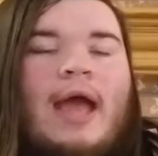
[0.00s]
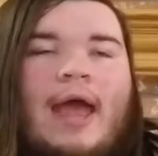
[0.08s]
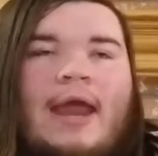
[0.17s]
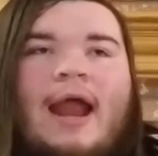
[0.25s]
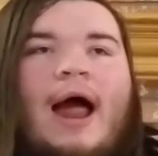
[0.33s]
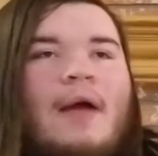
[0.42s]

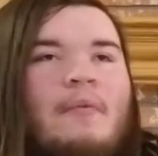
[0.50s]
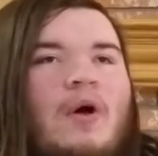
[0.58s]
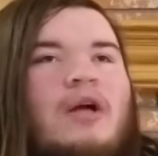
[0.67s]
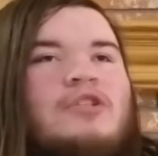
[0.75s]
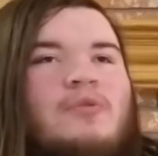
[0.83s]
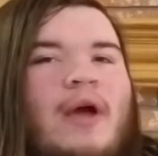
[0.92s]
and I
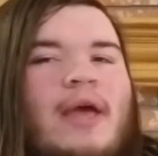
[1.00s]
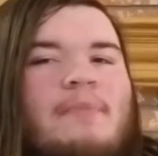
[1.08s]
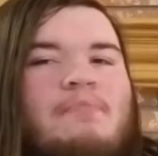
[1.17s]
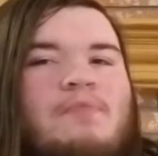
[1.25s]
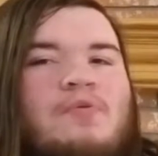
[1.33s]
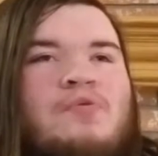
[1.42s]
walked
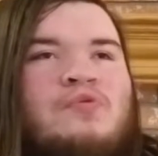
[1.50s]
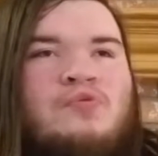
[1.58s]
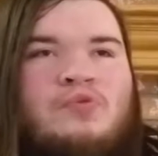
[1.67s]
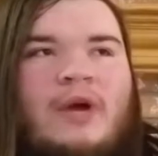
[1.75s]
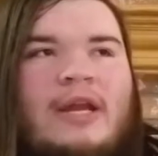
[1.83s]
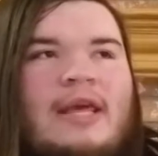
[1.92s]
away
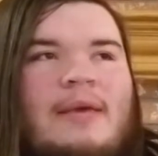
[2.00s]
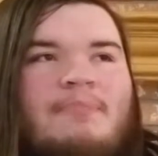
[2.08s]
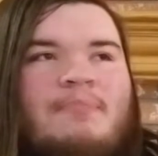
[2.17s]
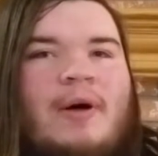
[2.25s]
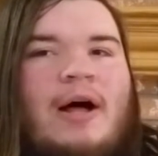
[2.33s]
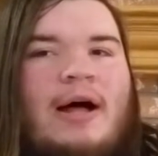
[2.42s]

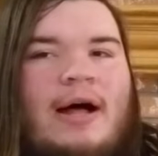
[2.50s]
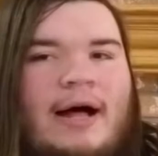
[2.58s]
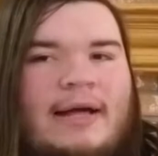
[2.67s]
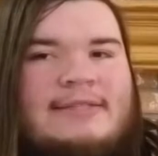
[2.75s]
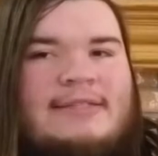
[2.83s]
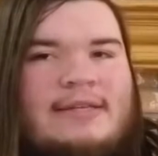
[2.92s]
pretty
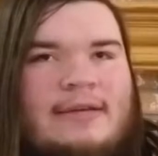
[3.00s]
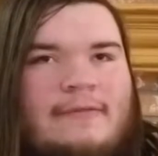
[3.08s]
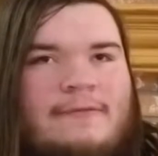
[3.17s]
positive.